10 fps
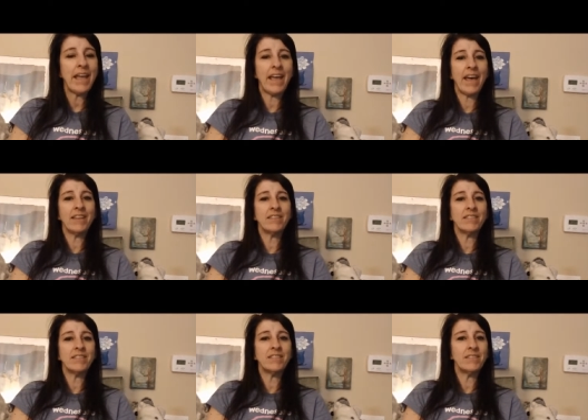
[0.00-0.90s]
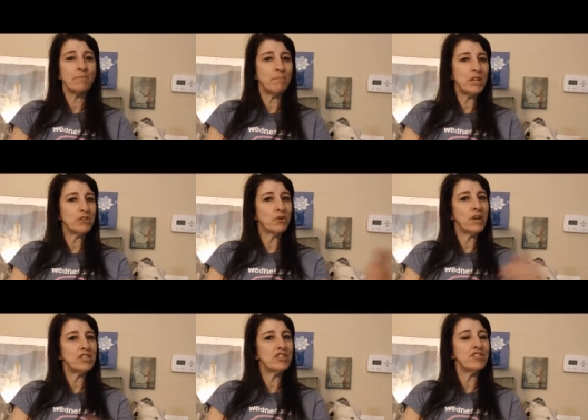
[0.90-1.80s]
and submit your
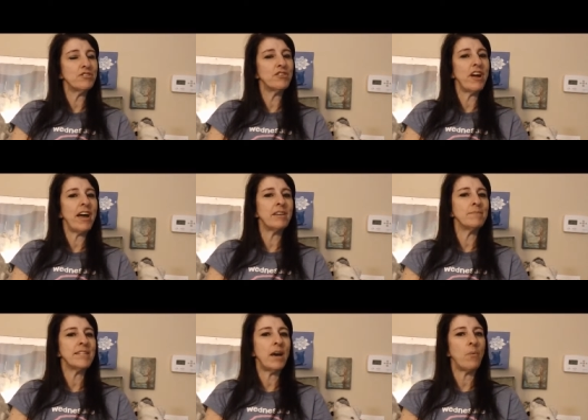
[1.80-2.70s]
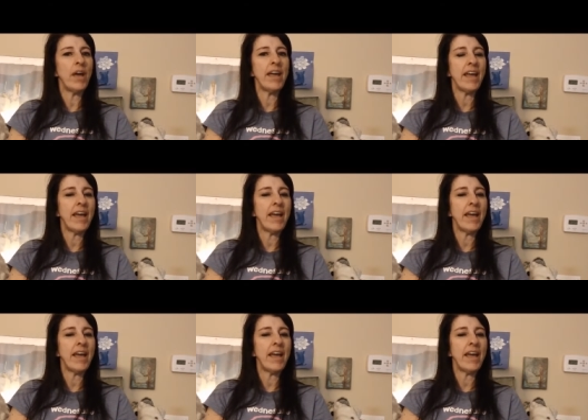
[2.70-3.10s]
questions or your items that way.